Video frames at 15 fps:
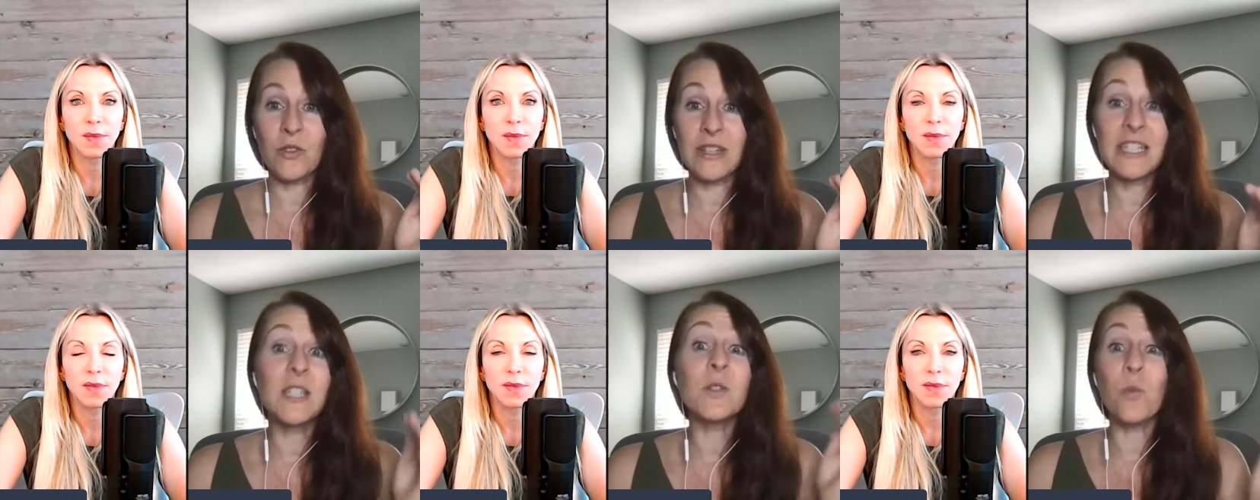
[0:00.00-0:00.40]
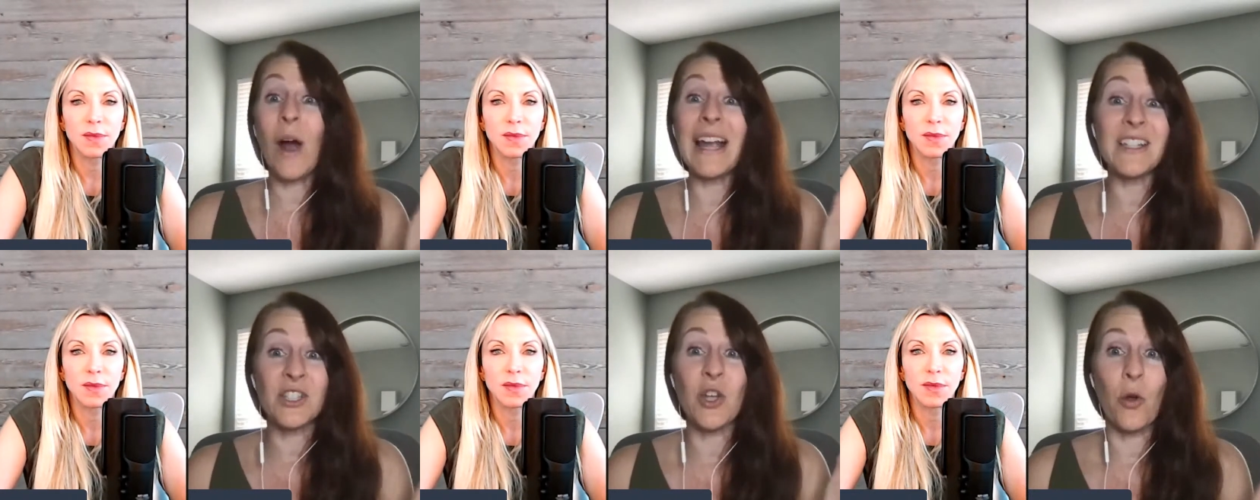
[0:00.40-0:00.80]
Speaker 1: this is why it's
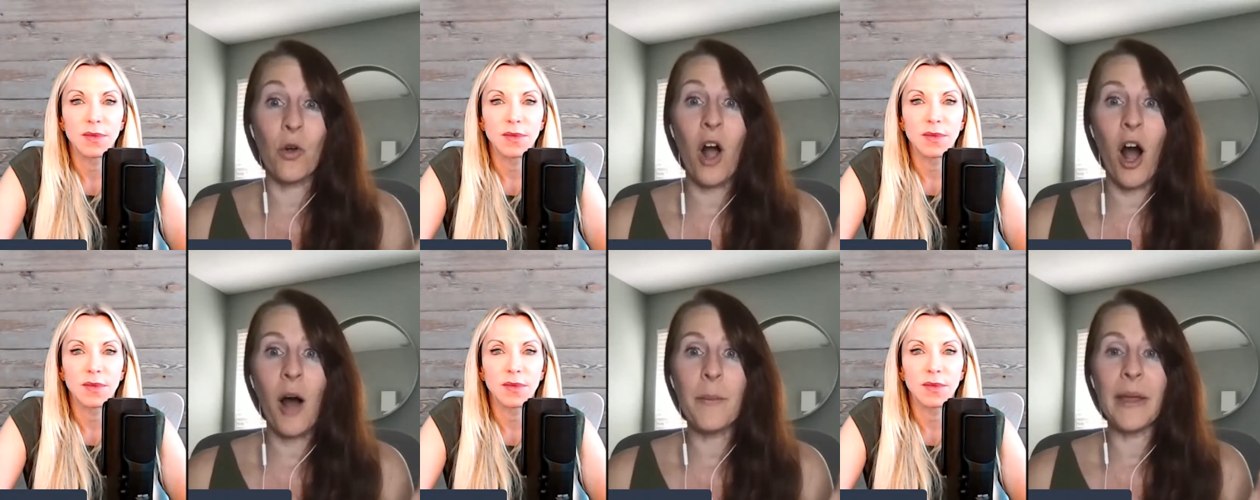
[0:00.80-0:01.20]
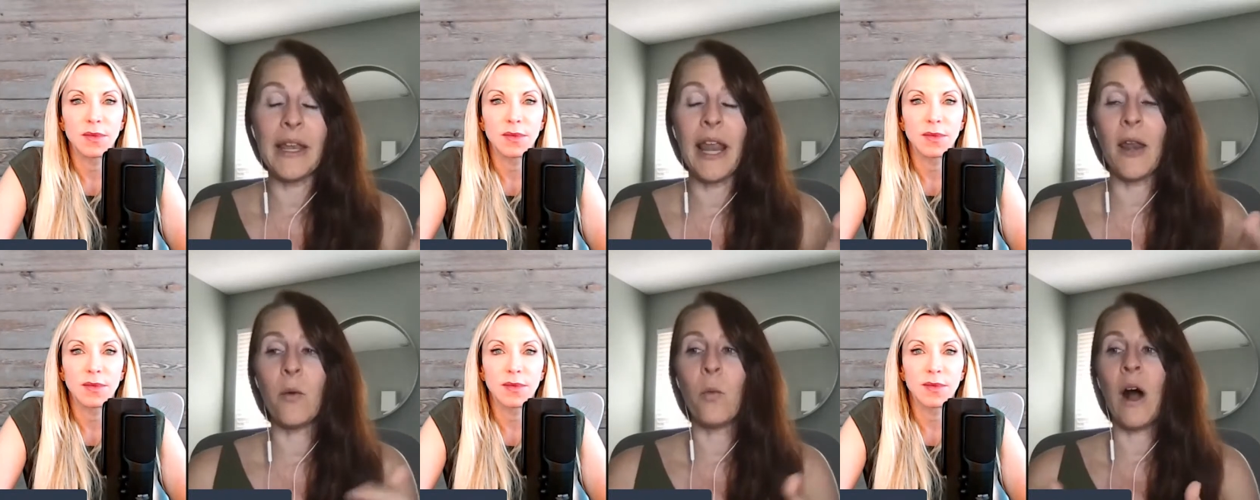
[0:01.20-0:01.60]
so common
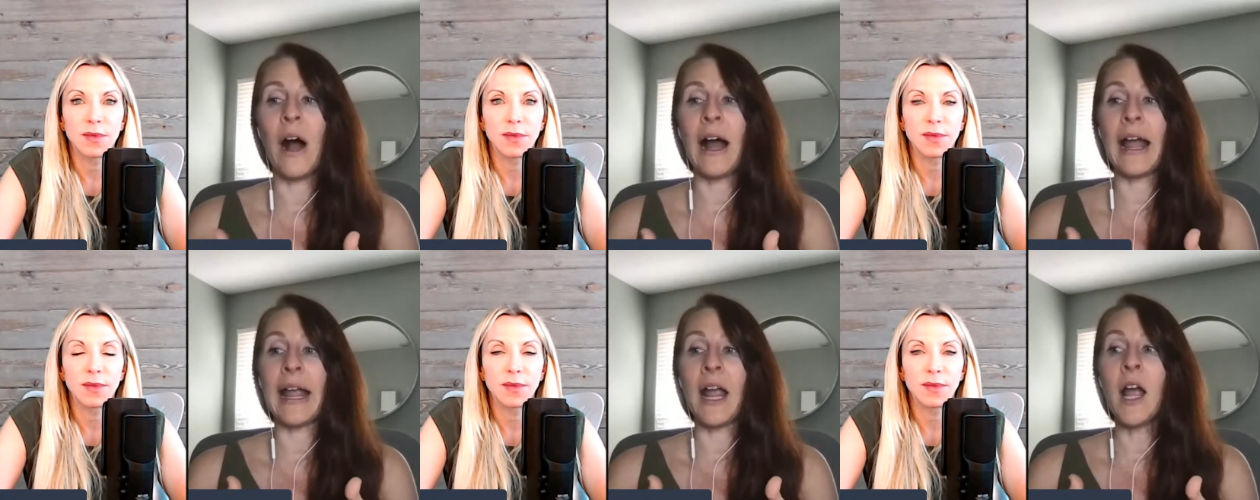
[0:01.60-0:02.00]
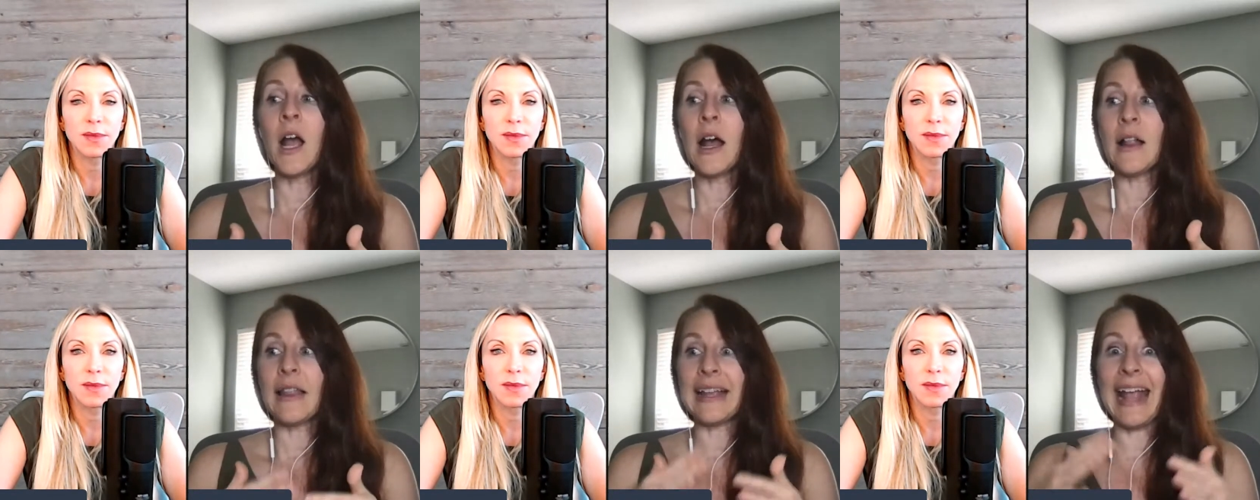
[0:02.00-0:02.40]
and why
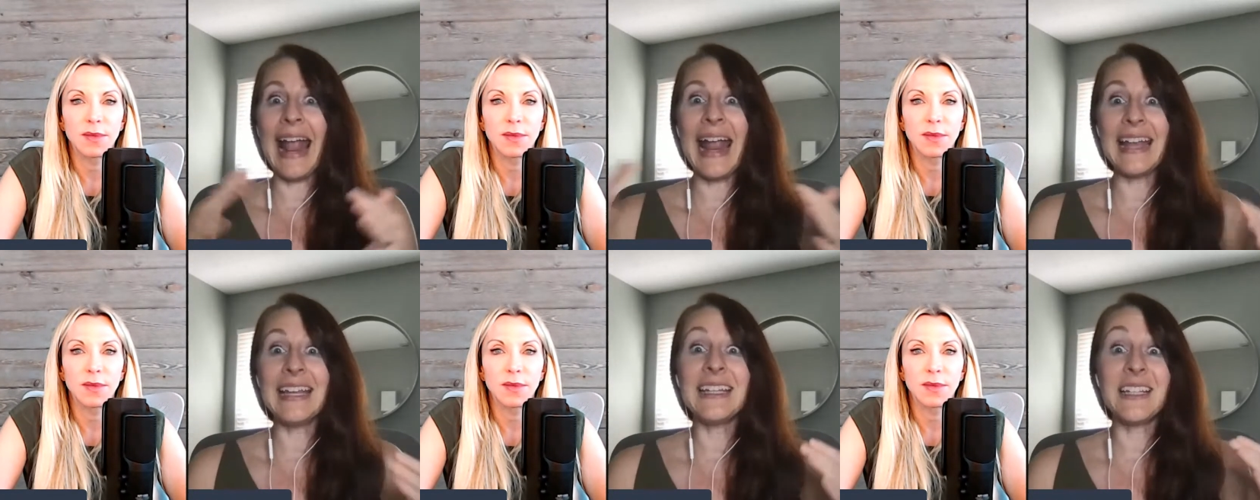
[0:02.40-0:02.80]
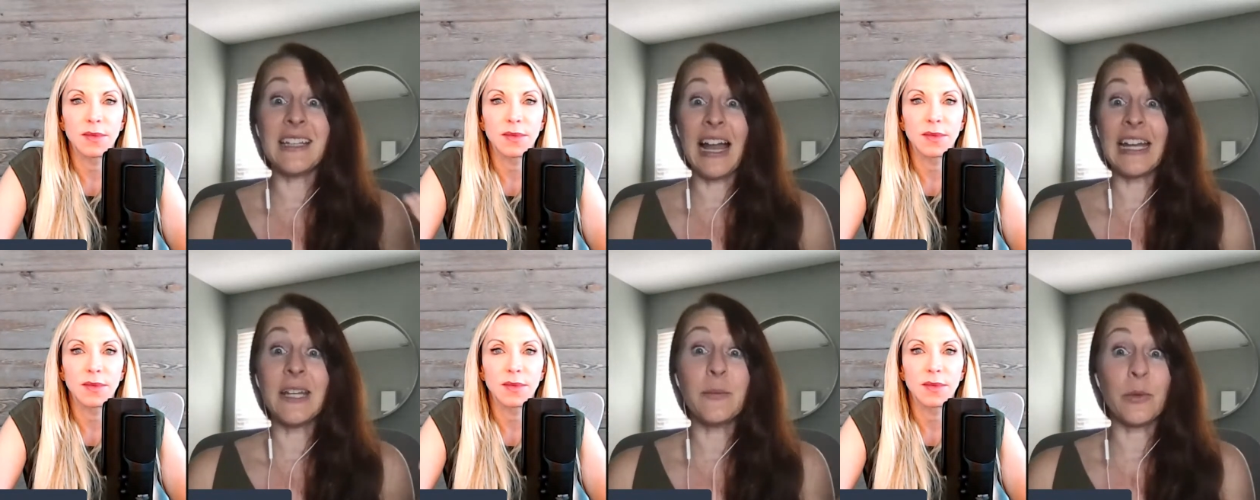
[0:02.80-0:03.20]
like 80 to
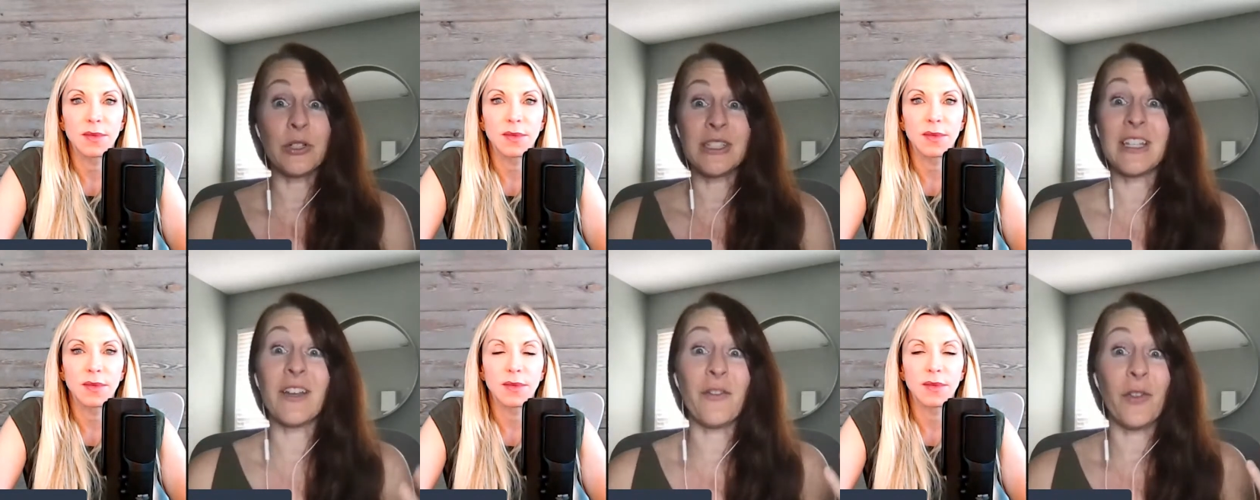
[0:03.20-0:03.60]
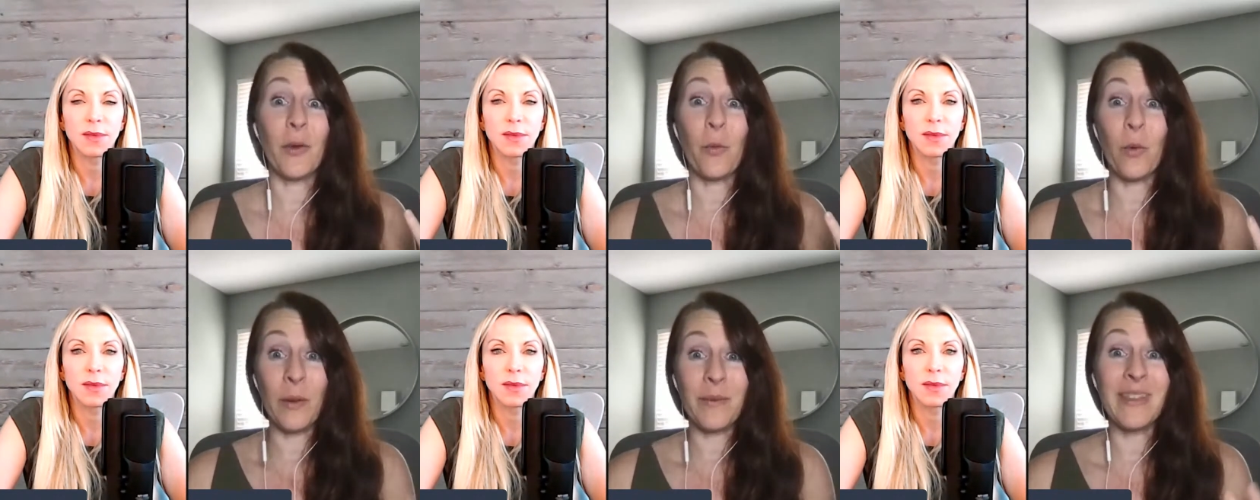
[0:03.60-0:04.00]
90% of the
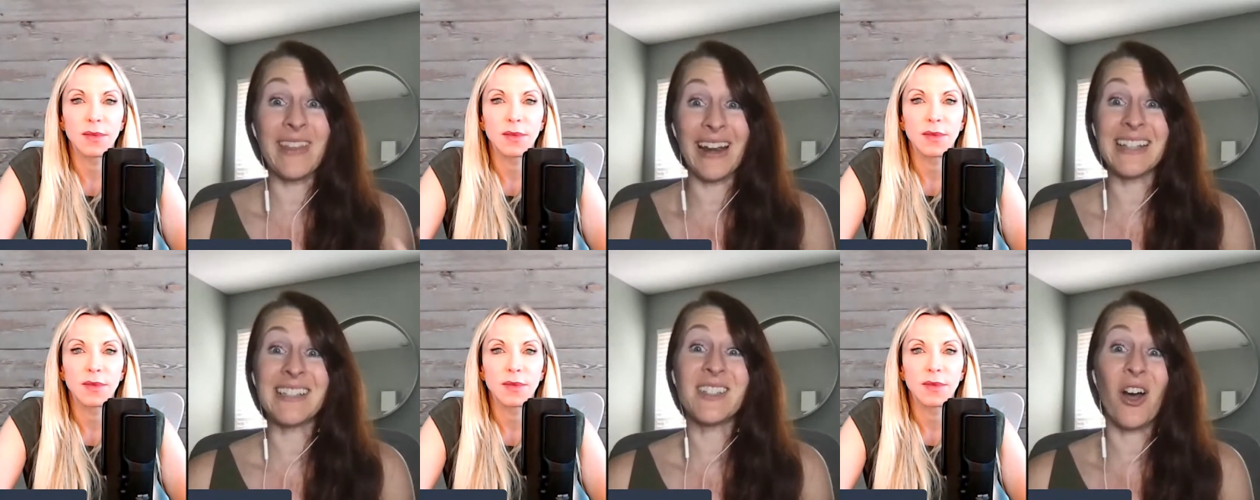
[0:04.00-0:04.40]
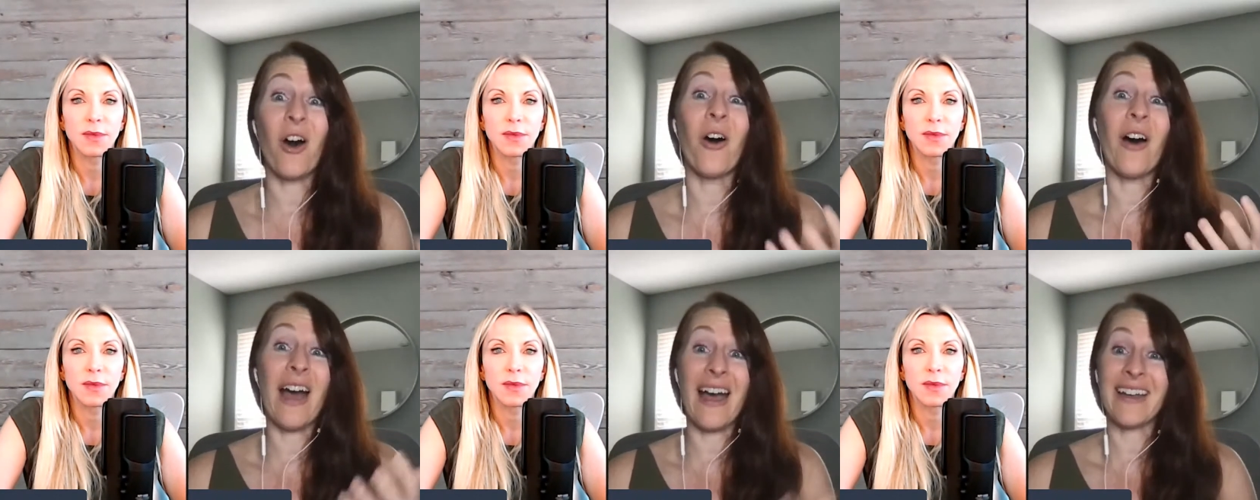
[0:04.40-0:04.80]
women that I saw
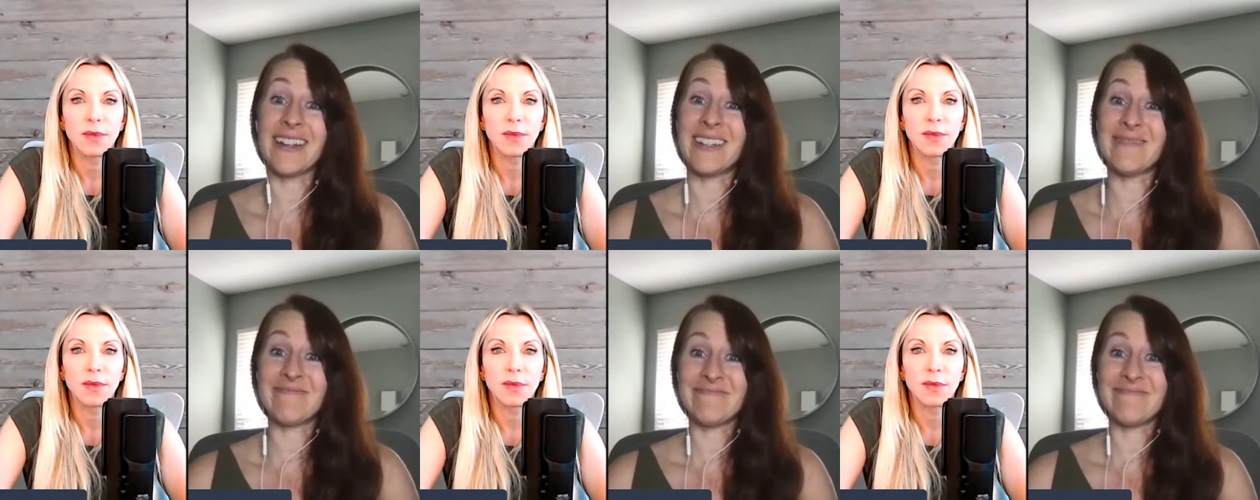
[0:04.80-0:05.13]
had it.